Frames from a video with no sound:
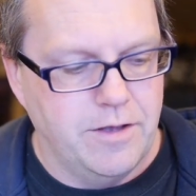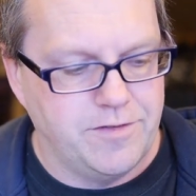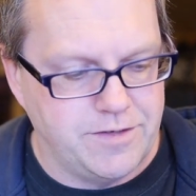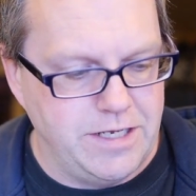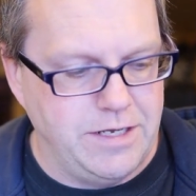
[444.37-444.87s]

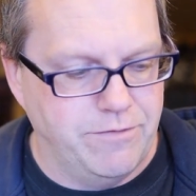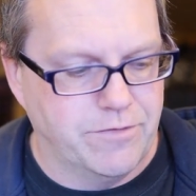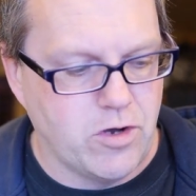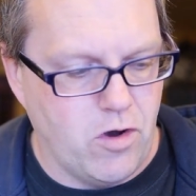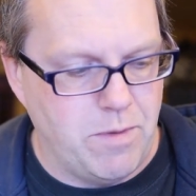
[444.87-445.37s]

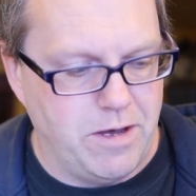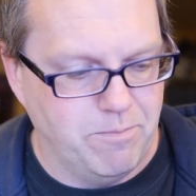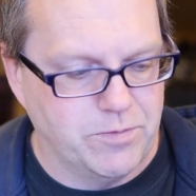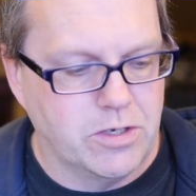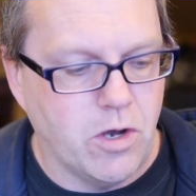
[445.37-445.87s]
Steve, comma,
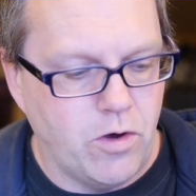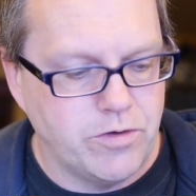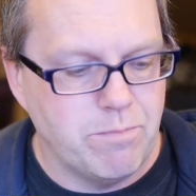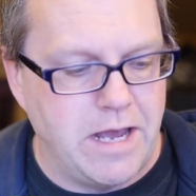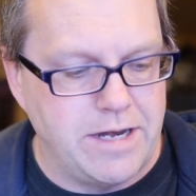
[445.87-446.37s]

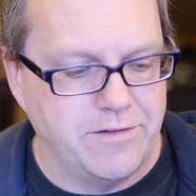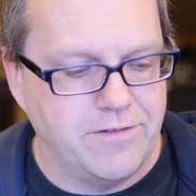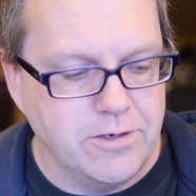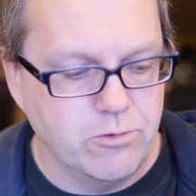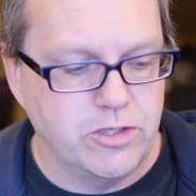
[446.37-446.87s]
God made a
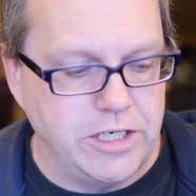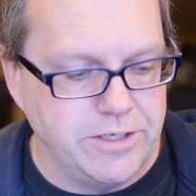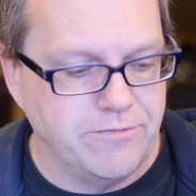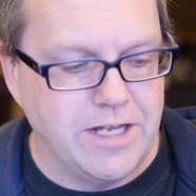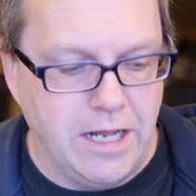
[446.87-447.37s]
single sheet
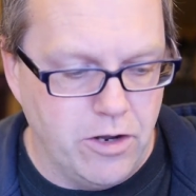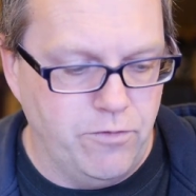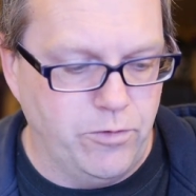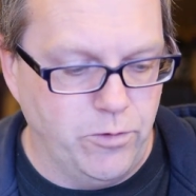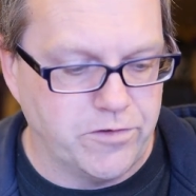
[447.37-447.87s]
of yellow
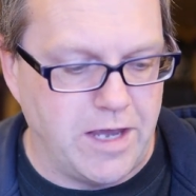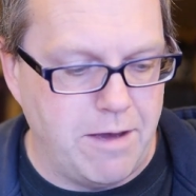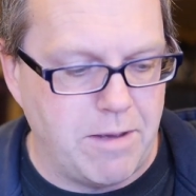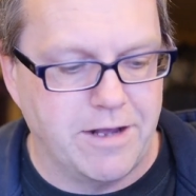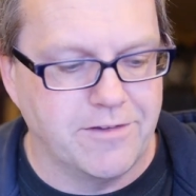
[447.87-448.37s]

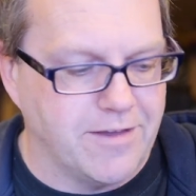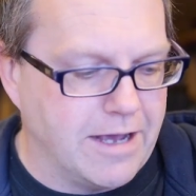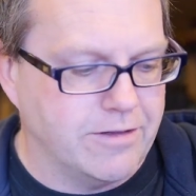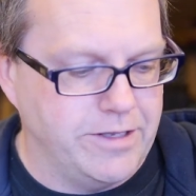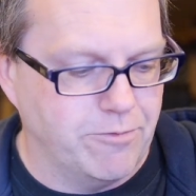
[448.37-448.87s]
foolscap
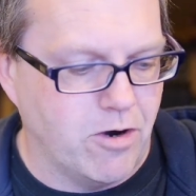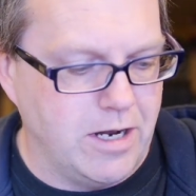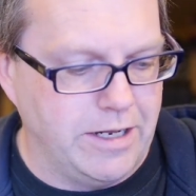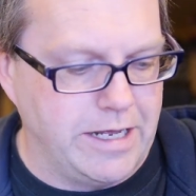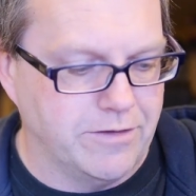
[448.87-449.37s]
exactly the
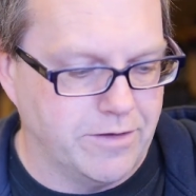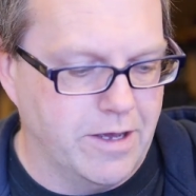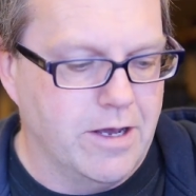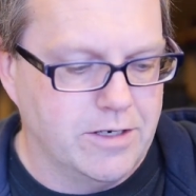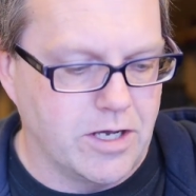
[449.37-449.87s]
right length
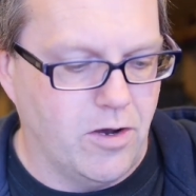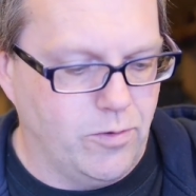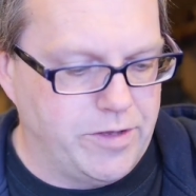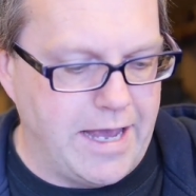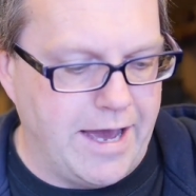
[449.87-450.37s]
to
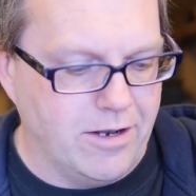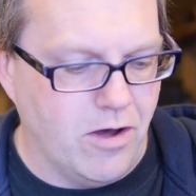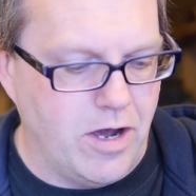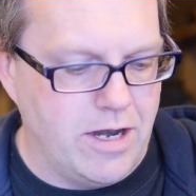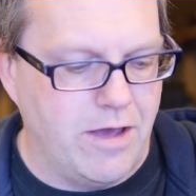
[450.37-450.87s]
hold the
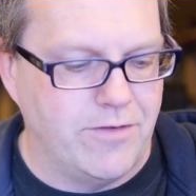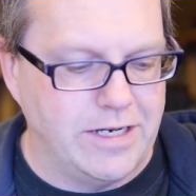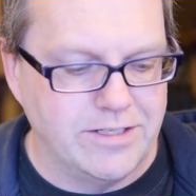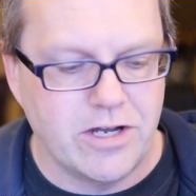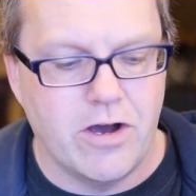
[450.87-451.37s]
outline of an
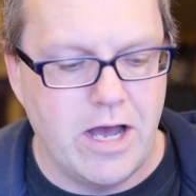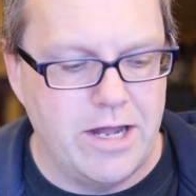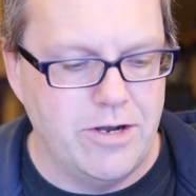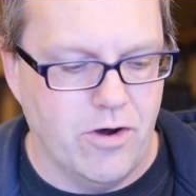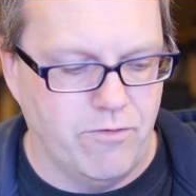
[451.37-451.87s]

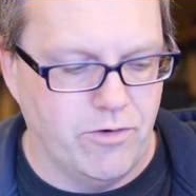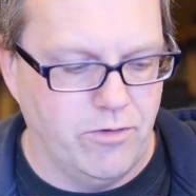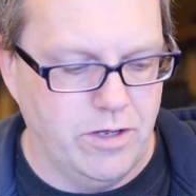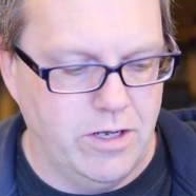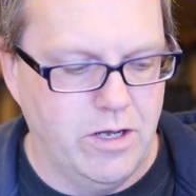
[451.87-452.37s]
entire
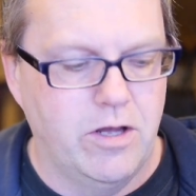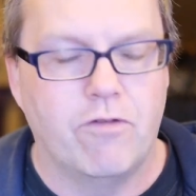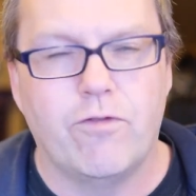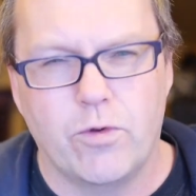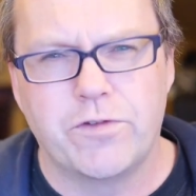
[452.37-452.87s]
novel,
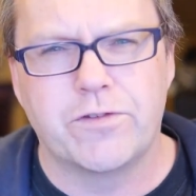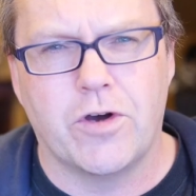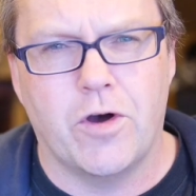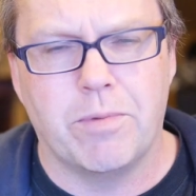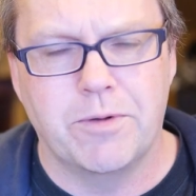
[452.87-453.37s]
full
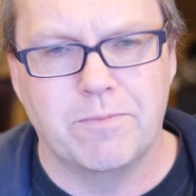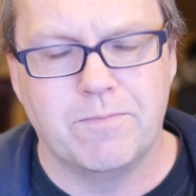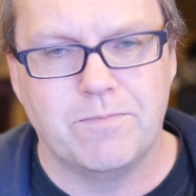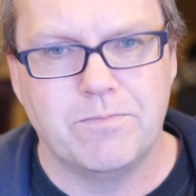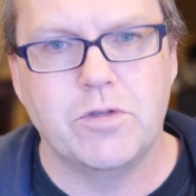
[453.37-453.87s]
stop,
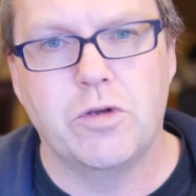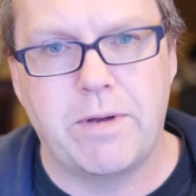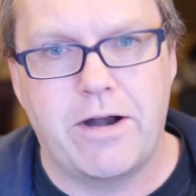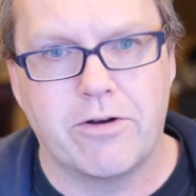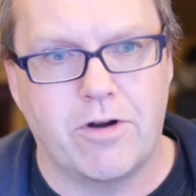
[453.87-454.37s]
new
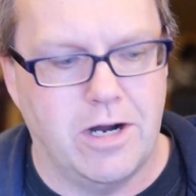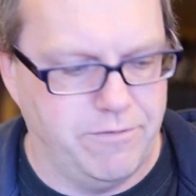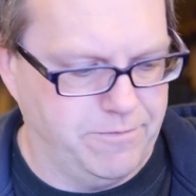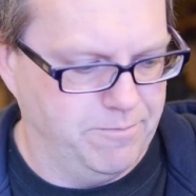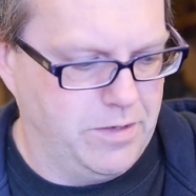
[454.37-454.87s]

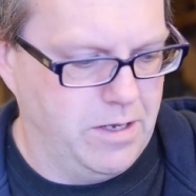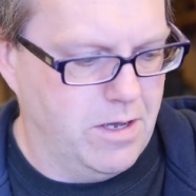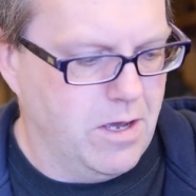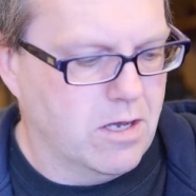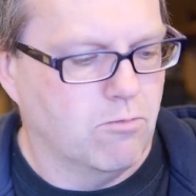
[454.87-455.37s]
paragraph.
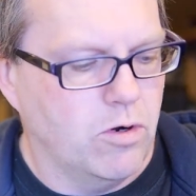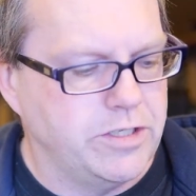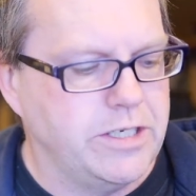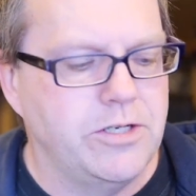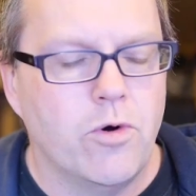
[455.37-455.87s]

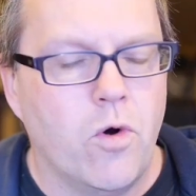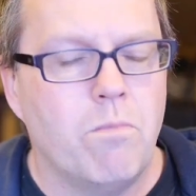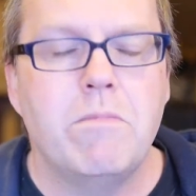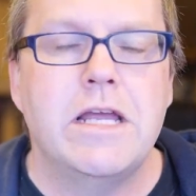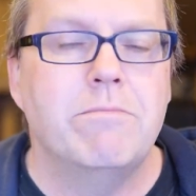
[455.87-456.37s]
What did
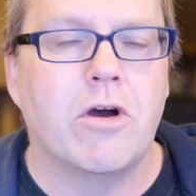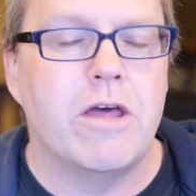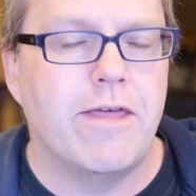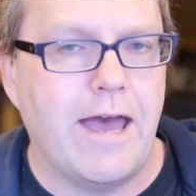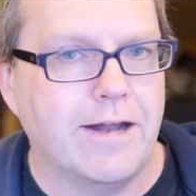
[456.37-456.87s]
Norm mean
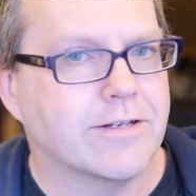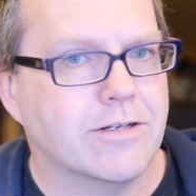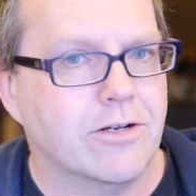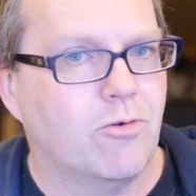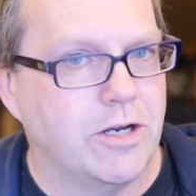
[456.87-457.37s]
by that,
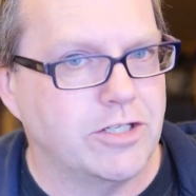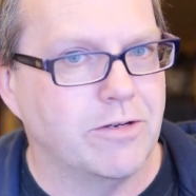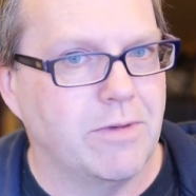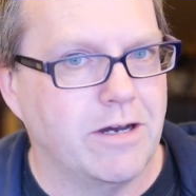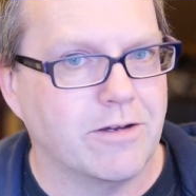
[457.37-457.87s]

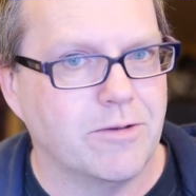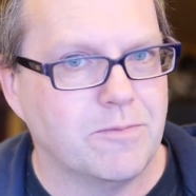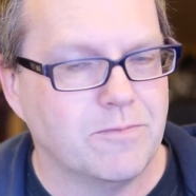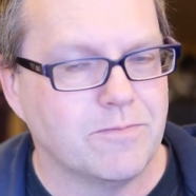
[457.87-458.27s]
question mark.